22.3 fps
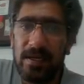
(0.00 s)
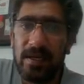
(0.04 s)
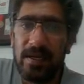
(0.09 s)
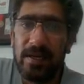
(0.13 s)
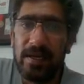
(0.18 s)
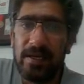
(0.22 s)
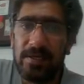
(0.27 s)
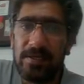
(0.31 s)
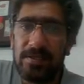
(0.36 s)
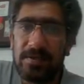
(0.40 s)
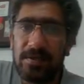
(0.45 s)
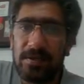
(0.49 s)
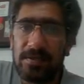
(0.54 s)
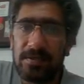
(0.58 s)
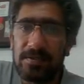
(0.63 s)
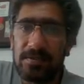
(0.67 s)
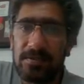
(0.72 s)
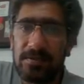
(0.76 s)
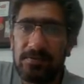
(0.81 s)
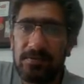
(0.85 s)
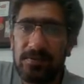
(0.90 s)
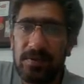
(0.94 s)
8
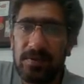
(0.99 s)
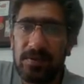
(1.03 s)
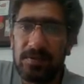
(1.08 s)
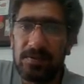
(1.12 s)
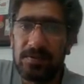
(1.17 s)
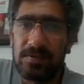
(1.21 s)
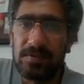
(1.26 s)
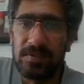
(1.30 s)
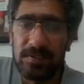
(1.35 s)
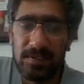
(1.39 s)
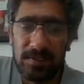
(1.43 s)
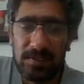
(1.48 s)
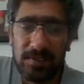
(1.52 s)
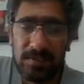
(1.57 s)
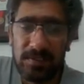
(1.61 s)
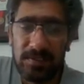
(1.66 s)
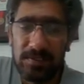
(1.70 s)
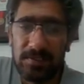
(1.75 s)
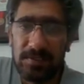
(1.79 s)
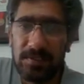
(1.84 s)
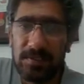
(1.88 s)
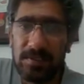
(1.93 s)
also follows.
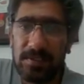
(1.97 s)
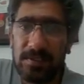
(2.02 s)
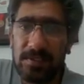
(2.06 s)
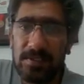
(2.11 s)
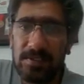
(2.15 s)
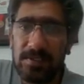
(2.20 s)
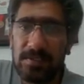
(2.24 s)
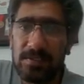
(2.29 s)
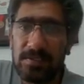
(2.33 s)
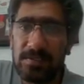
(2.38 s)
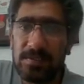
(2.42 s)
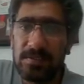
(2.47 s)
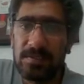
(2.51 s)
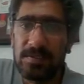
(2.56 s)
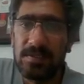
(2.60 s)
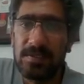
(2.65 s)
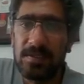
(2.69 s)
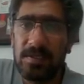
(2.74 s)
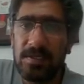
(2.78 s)
So this